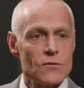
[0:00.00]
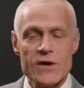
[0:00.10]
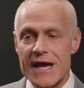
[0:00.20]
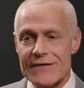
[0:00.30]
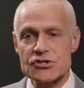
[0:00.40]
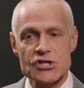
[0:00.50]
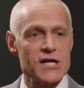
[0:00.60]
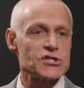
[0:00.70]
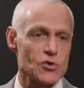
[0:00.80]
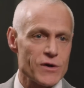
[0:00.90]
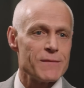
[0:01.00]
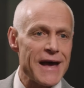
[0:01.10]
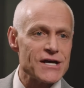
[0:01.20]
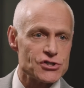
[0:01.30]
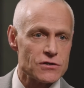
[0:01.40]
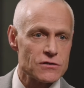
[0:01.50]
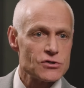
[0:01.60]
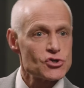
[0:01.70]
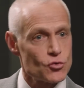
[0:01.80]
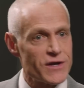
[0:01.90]
We have a chance to reimagine,
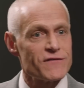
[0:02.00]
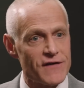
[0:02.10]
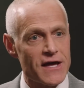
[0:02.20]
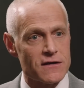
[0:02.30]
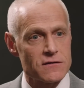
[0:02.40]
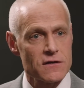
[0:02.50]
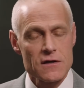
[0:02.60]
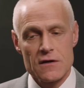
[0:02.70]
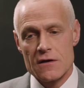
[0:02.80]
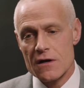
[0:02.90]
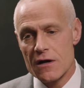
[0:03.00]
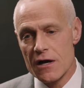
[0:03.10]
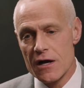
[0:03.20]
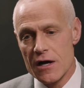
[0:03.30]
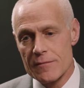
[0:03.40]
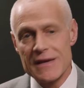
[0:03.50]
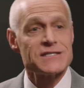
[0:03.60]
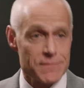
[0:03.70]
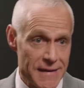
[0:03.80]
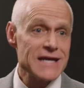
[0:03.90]
to reinvent,
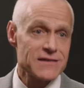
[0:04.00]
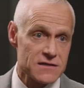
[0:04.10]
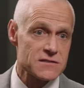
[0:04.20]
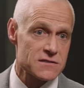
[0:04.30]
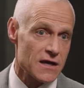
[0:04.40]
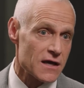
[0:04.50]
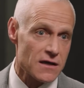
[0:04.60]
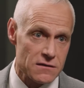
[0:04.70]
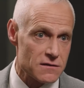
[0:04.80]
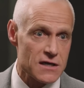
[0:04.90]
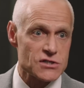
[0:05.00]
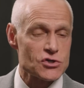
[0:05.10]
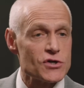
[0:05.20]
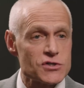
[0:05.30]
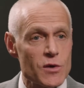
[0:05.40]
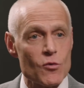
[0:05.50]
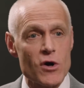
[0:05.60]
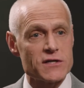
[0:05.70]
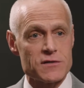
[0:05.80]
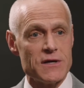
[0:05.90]
and to make this thing as good as we
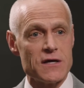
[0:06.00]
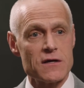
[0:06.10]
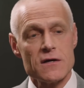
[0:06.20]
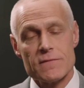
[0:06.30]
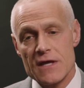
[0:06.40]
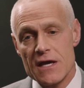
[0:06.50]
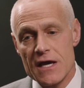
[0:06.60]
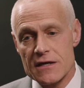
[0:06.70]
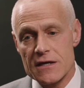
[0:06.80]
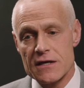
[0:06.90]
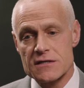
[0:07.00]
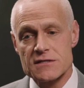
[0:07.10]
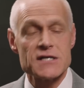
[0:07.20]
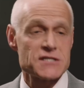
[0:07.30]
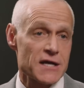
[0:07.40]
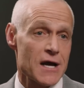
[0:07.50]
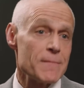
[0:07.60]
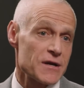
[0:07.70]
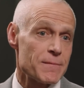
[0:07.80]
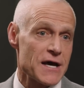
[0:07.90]
want it to be. And it's
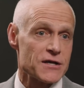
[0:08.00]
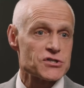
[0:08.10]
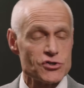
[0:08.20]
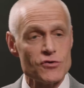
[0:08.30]
incumbent upon us to